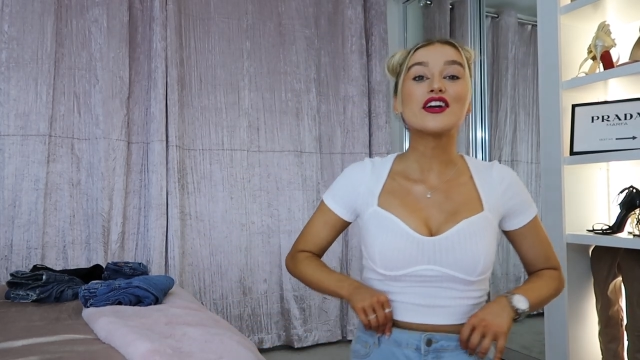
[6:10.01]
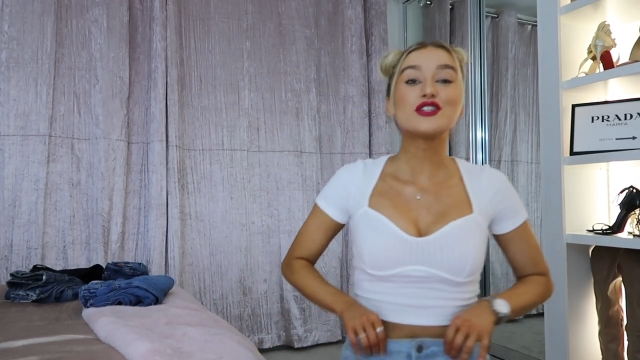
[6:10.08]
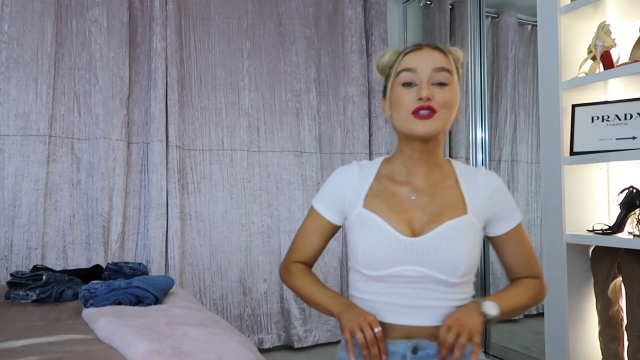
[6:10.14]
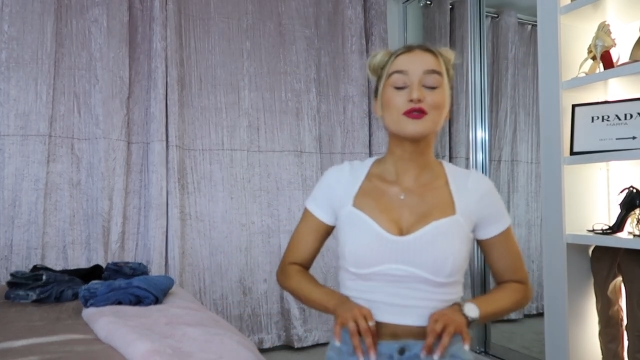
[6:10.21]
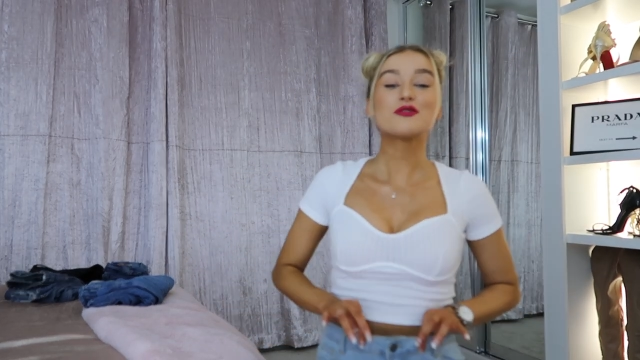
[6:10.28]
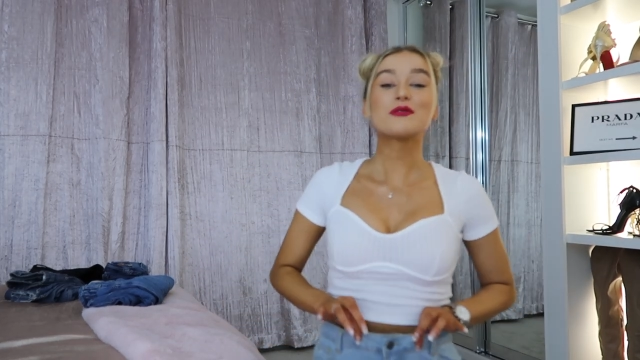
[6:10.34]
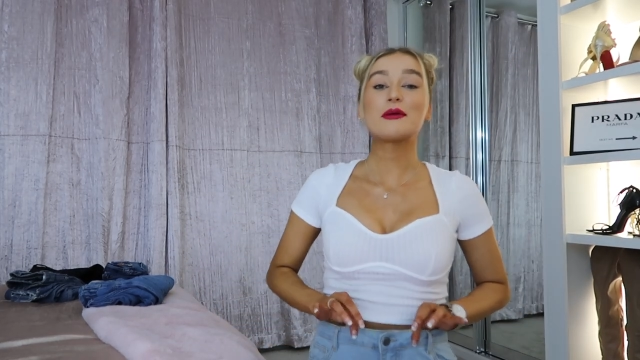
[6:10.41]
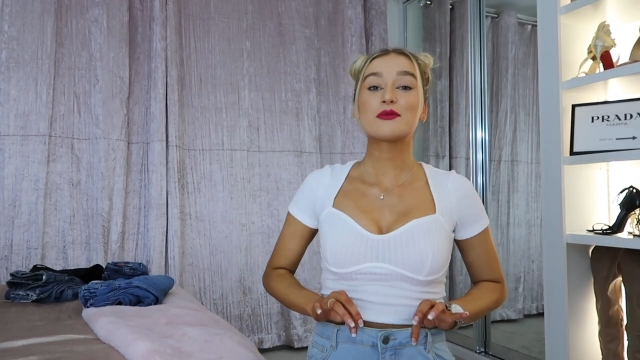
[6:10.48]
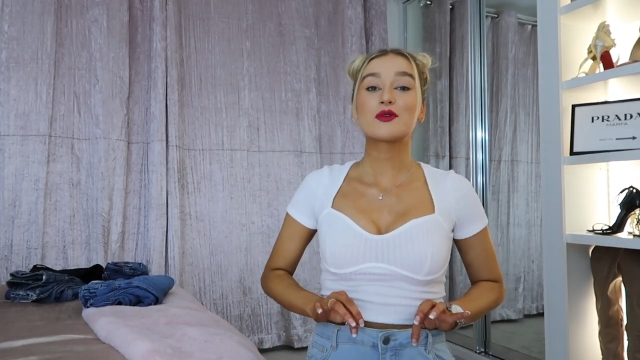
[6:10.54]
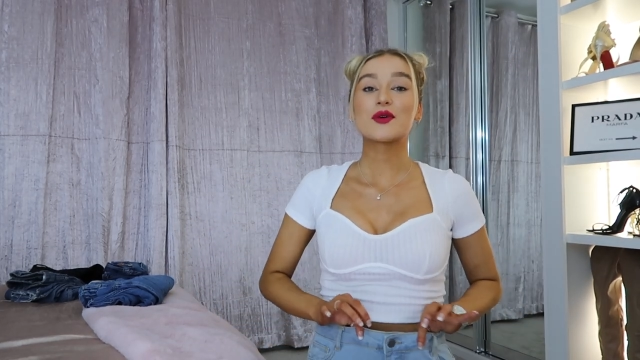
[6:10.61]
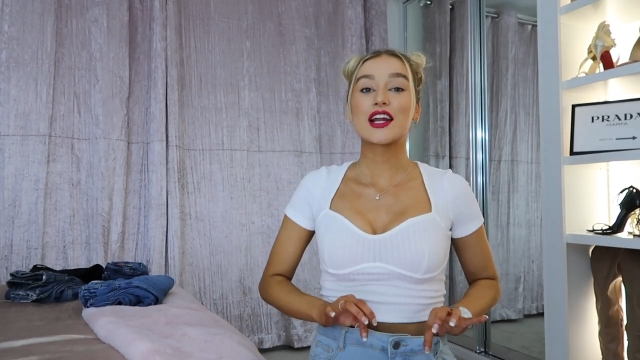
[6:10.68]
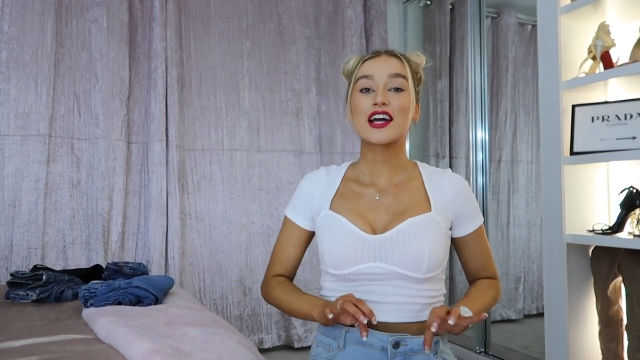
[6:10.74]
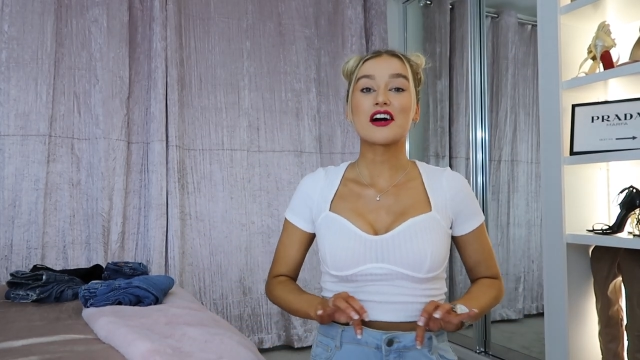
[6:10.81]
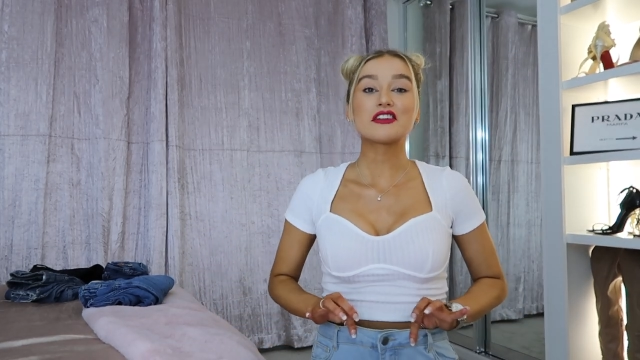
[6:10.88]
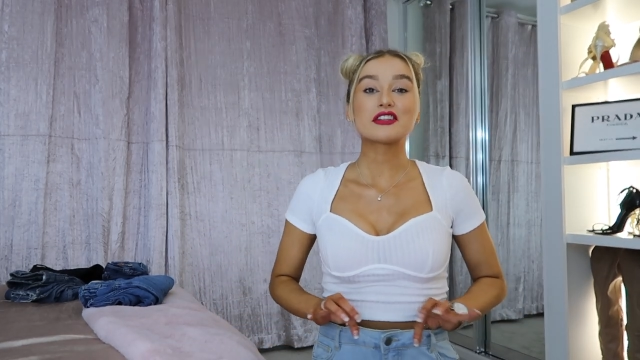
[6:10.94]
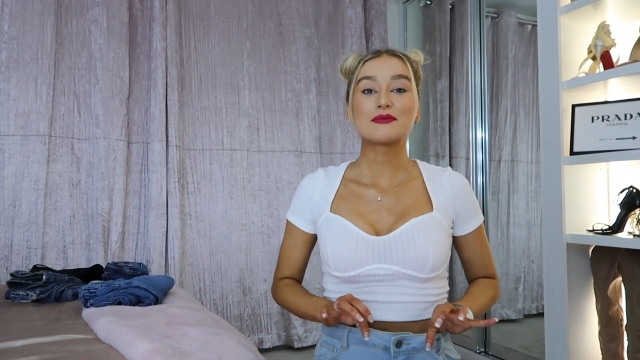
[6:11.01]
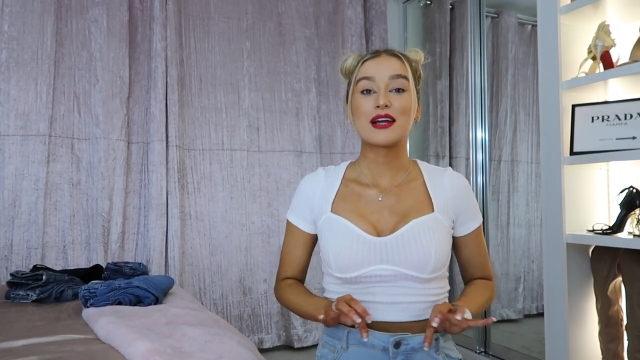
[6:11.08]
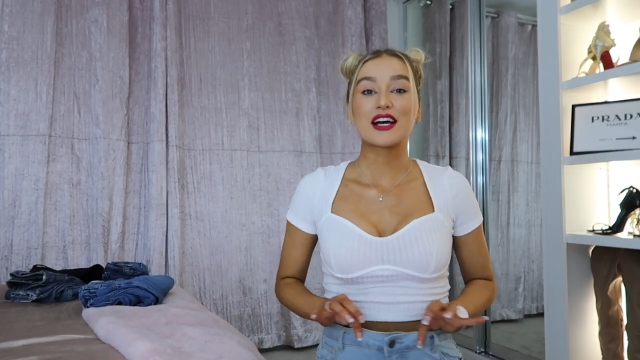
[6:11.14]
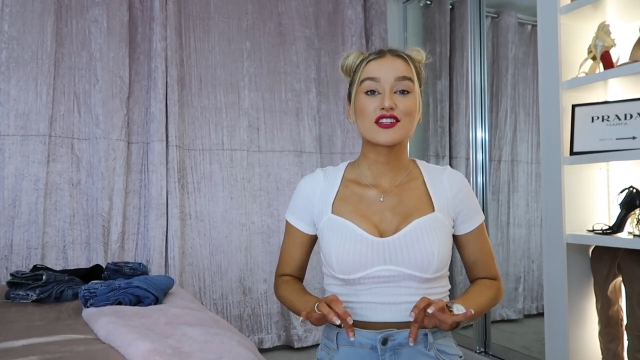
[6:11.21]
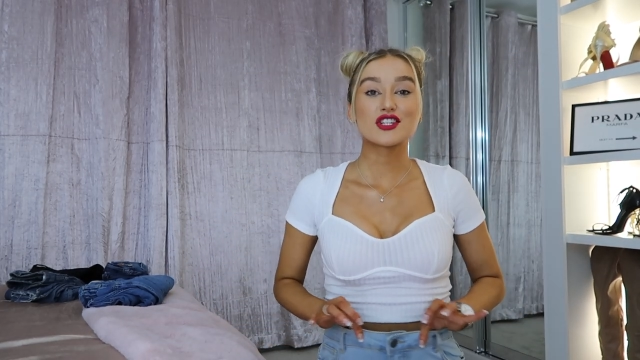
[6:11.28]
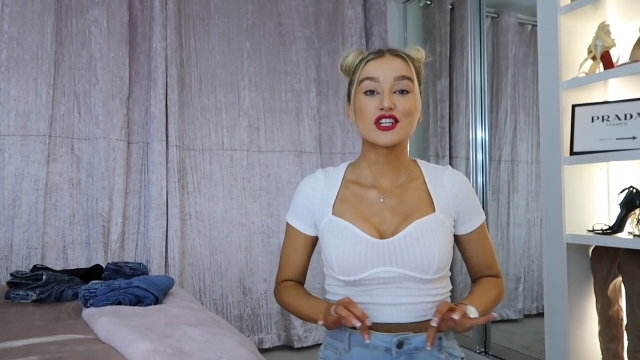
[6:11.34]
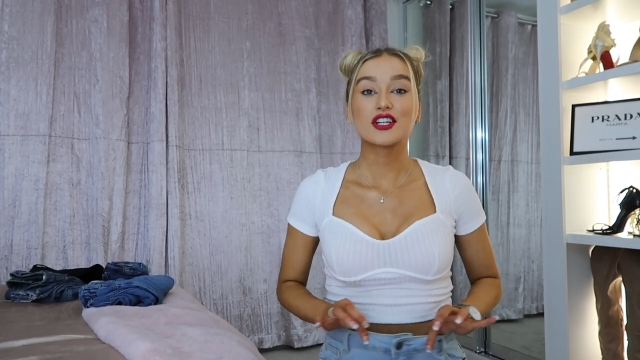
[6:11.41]
I do remember when I got them
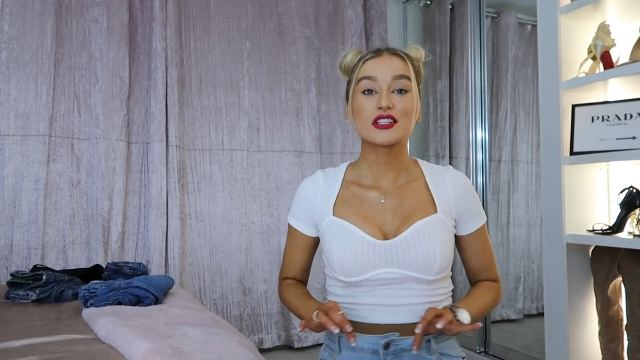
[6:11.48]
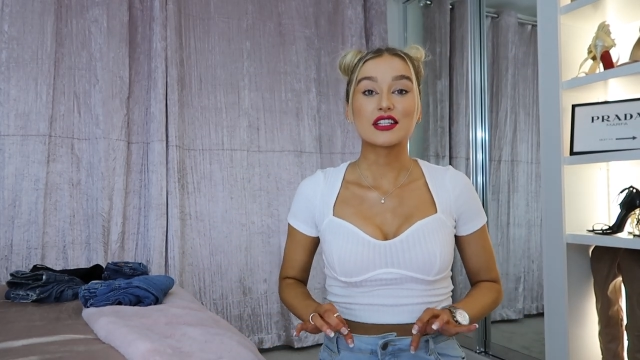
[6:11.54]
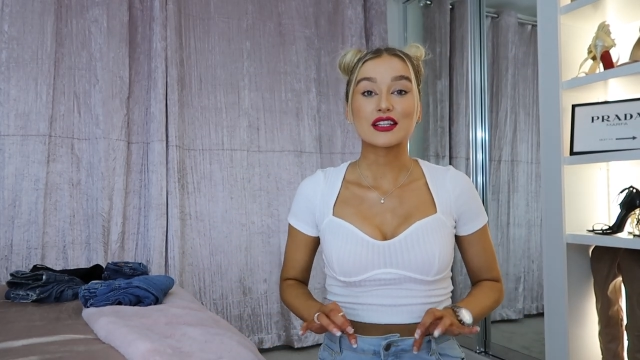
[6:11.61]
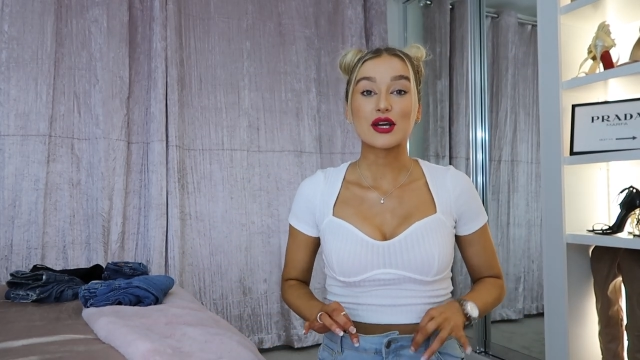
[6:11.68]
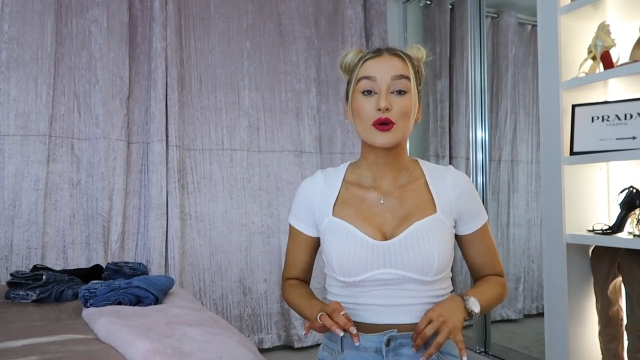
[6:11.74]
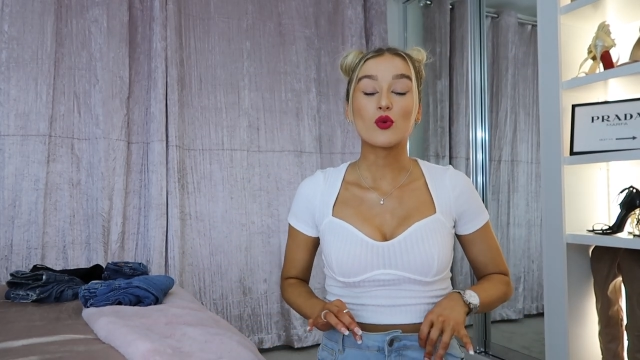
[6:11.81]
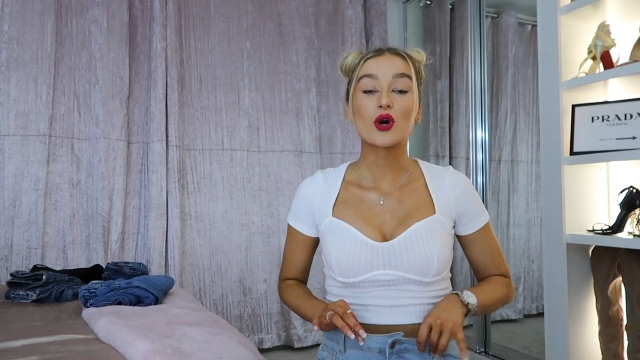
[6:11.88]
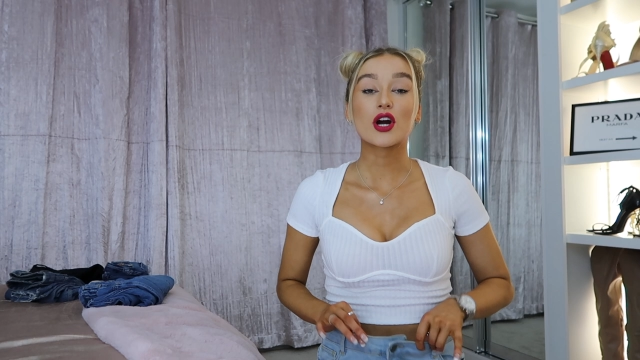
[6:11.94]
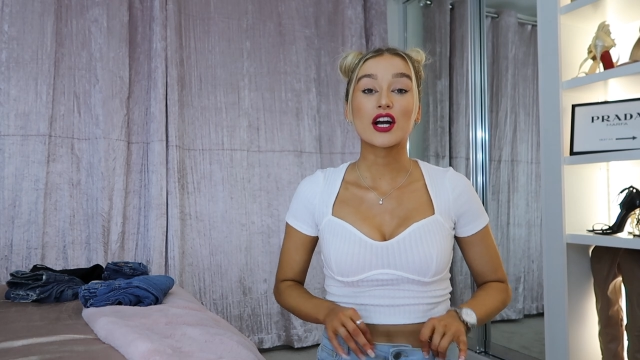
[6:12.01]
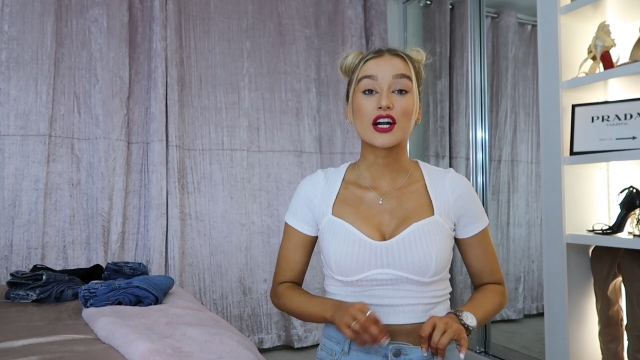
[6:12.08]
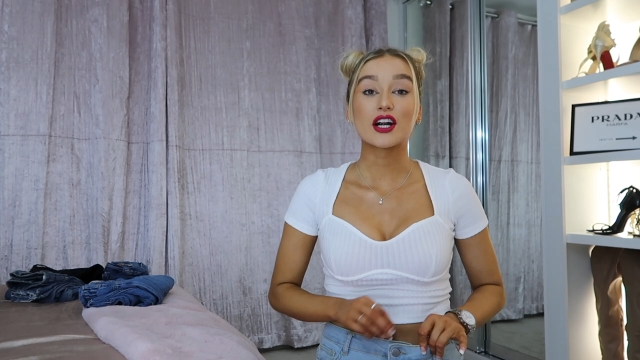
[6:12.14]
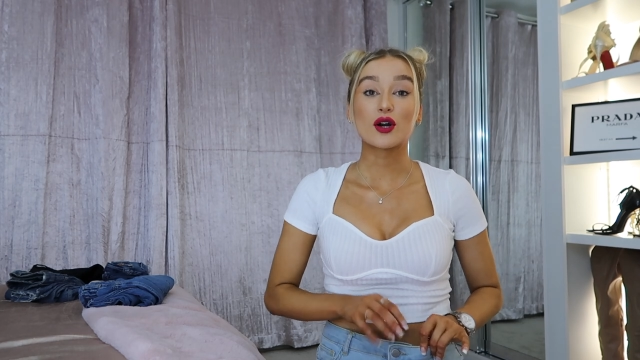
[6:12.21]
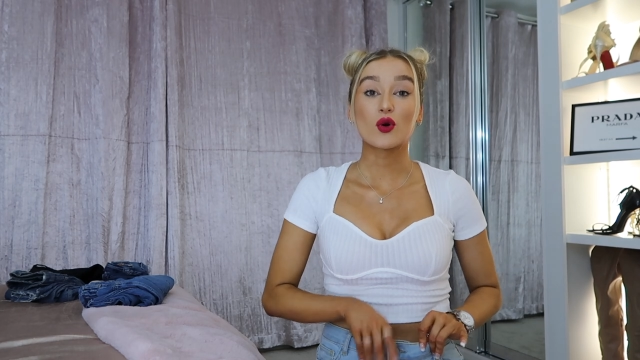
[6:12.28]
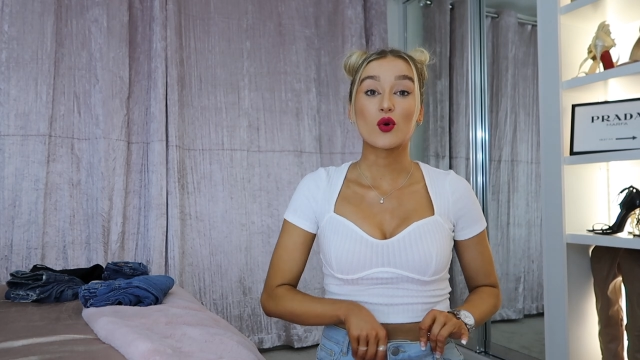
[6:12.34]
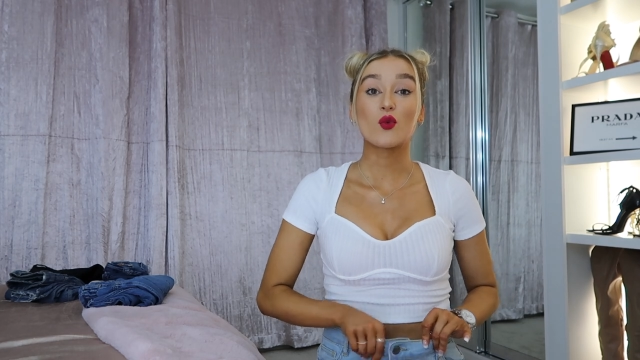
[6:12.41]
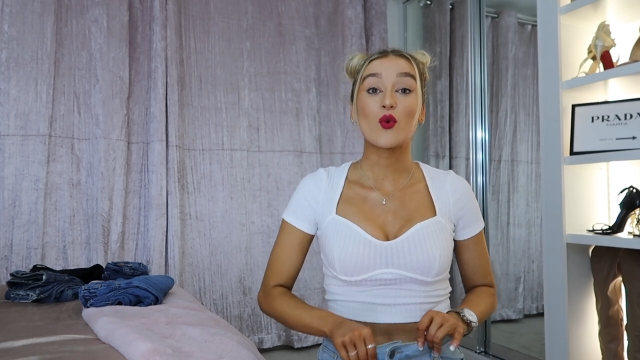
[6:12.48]
last year that they were